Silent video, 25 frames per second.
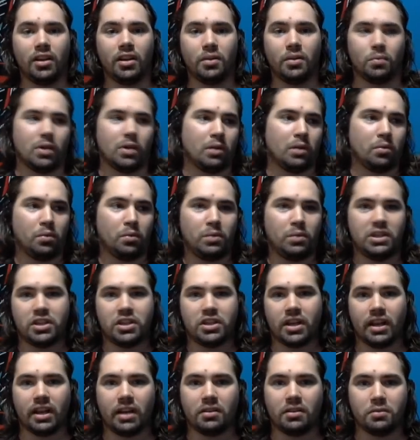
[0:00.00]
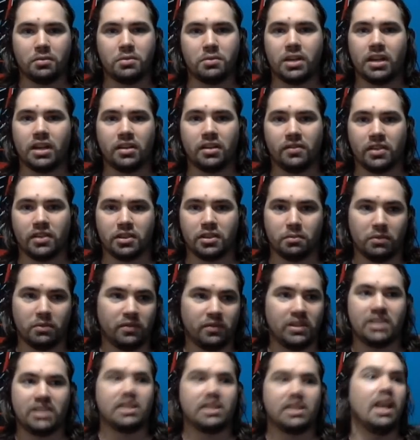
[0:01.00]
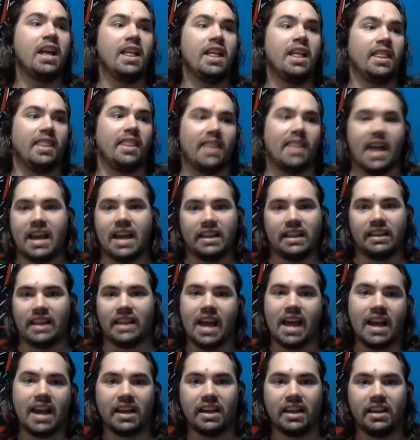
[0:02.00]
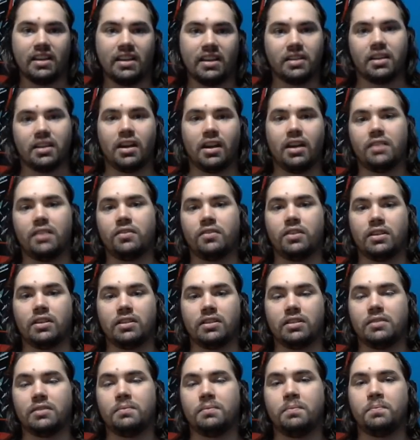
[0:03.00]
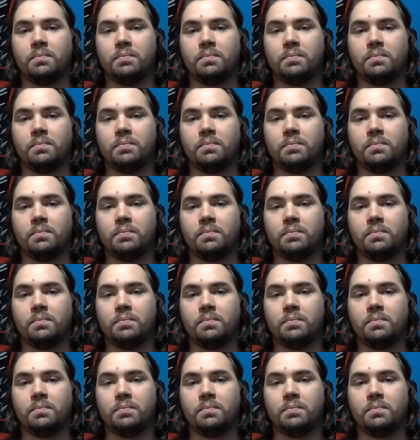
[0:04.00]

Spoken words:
Why would we check out objectivism if it's that lacking in confidence?